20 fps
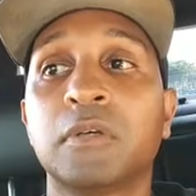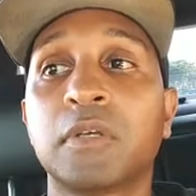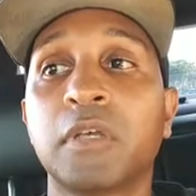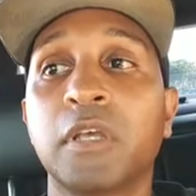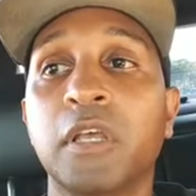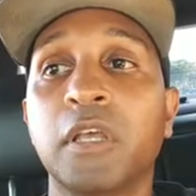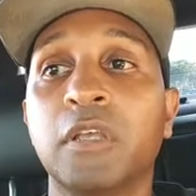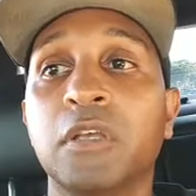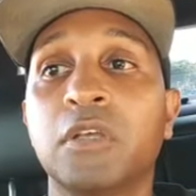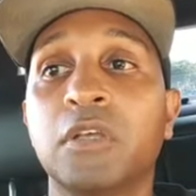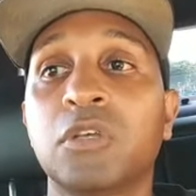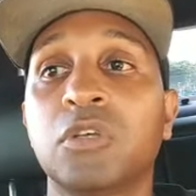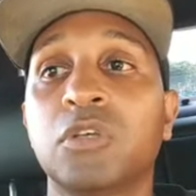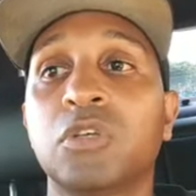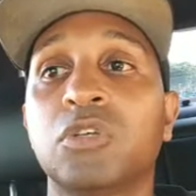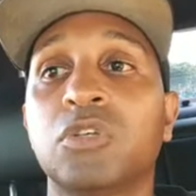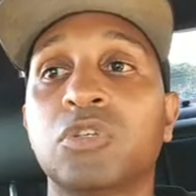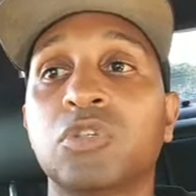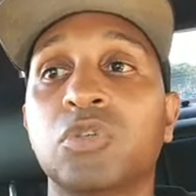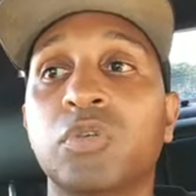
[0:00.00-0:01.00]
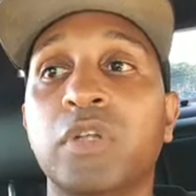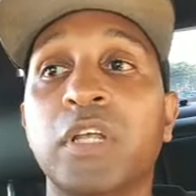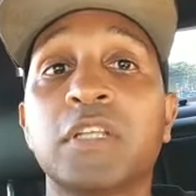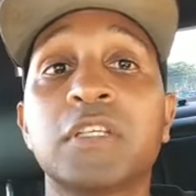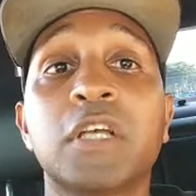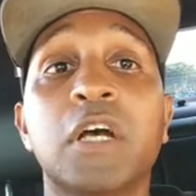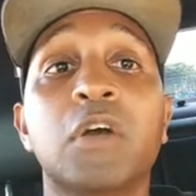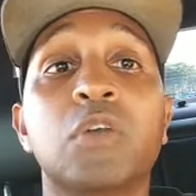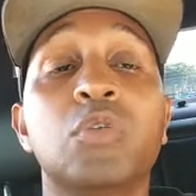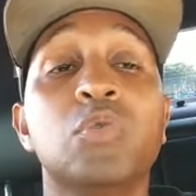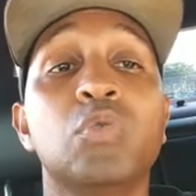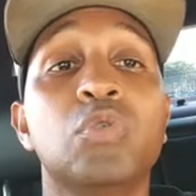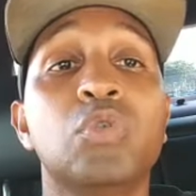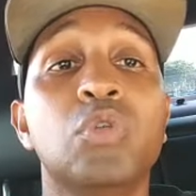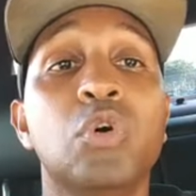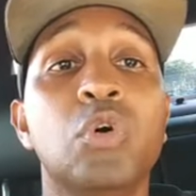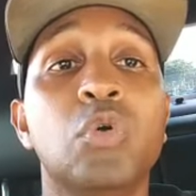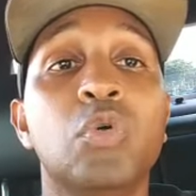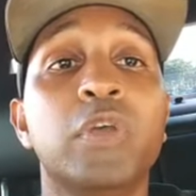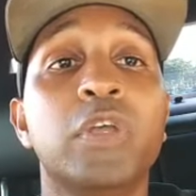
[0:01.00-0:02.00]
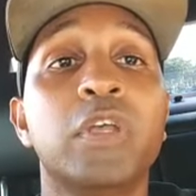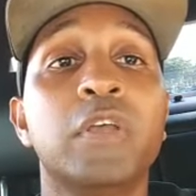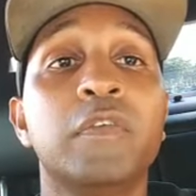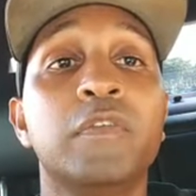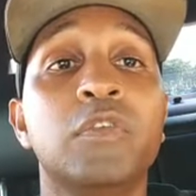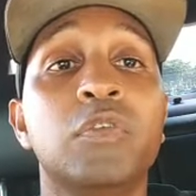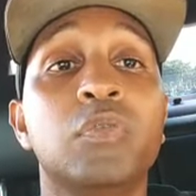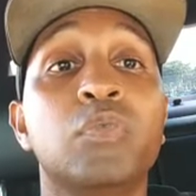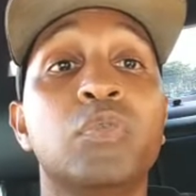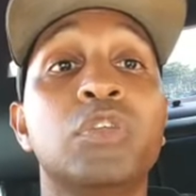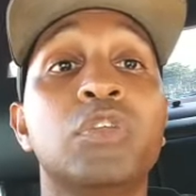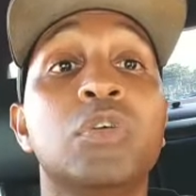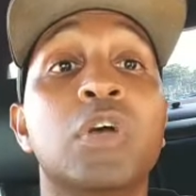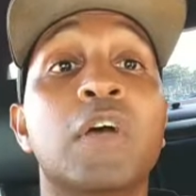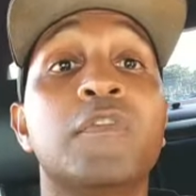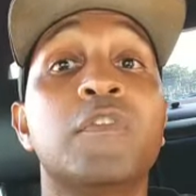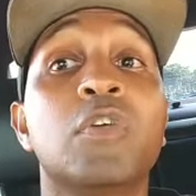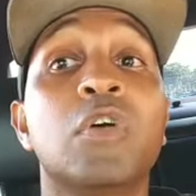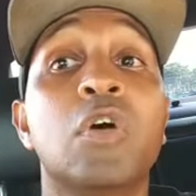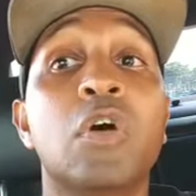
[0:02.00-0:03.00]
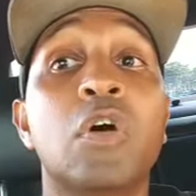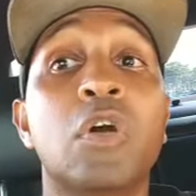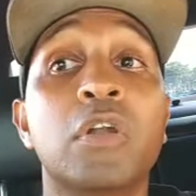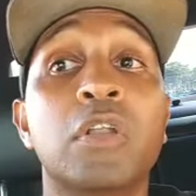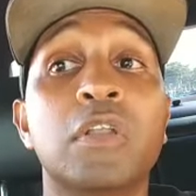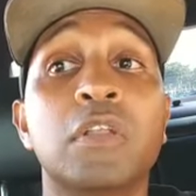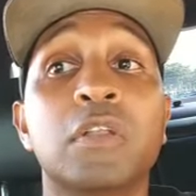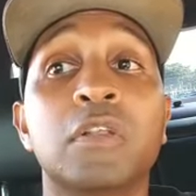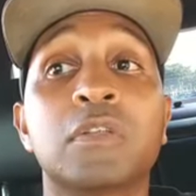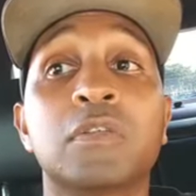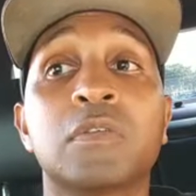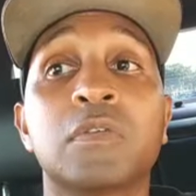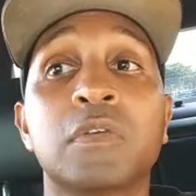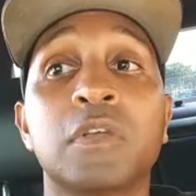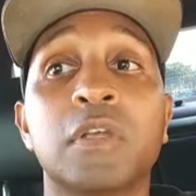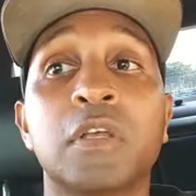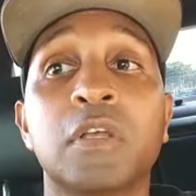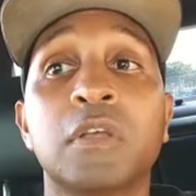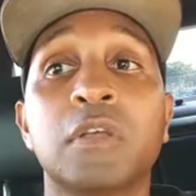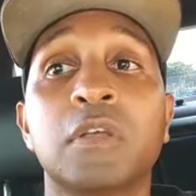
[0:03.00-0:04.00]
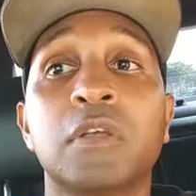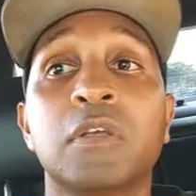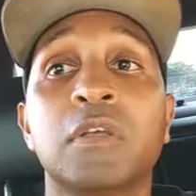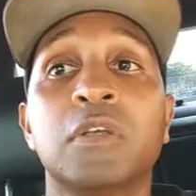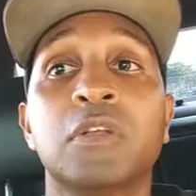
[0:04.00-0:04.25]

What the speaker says: Okay? So that is how you'll know when you have your heart in it, okay?